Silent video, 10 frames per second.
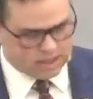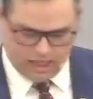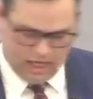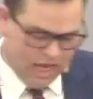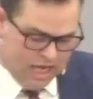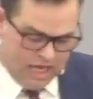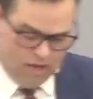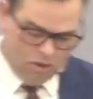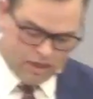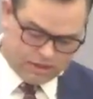He, he
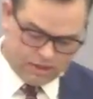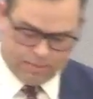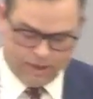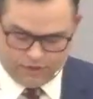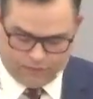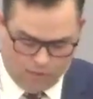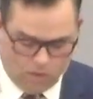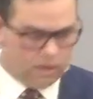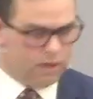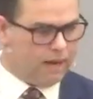wanted to press
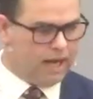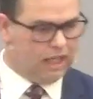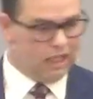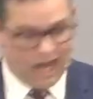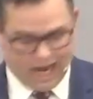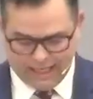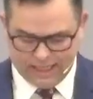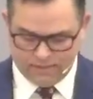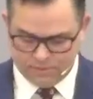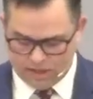forward by aligning
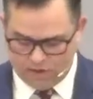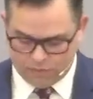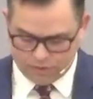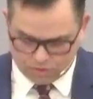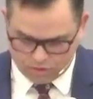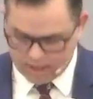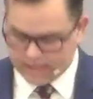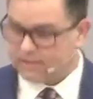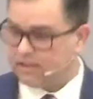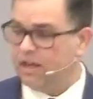himself with Christ